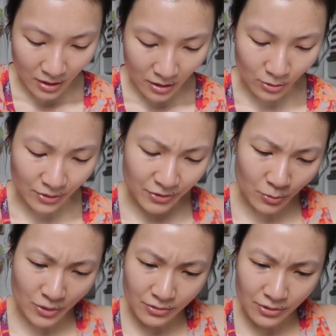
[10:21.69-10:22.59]
Oh, if you're
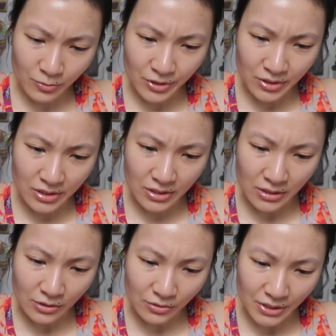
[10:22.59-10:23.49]
wondering what the
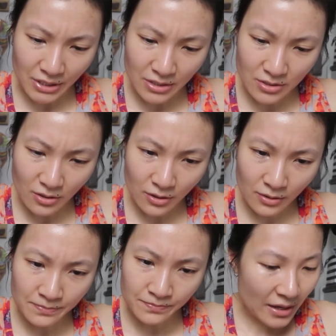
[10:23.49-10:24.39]
ingredients
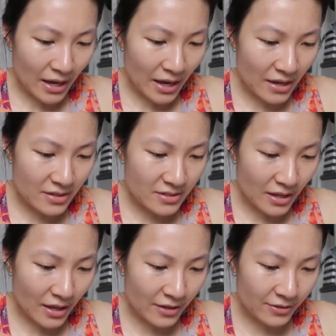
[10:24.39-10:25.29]
are, it has
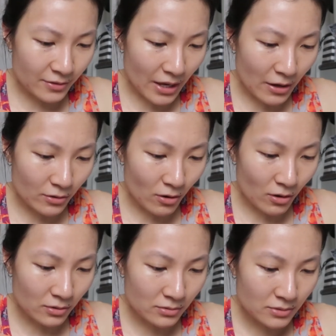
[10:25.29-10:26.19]
ethyl
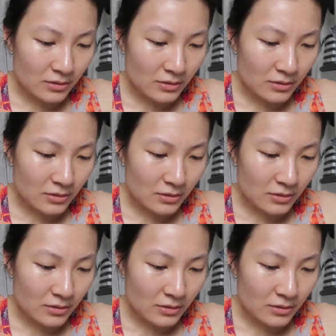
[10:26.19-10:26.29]
alcohol,